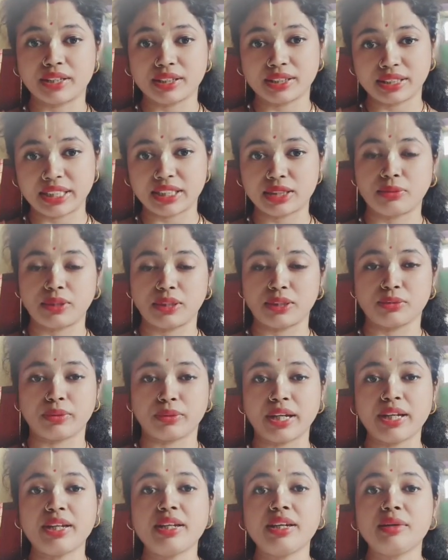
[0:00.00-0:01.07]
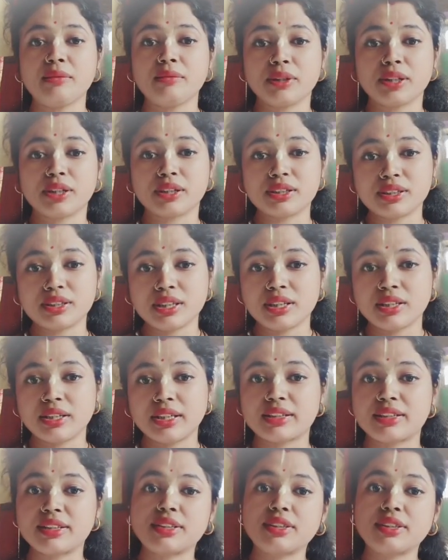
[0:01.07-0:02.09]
Now, so we are going to substitute this,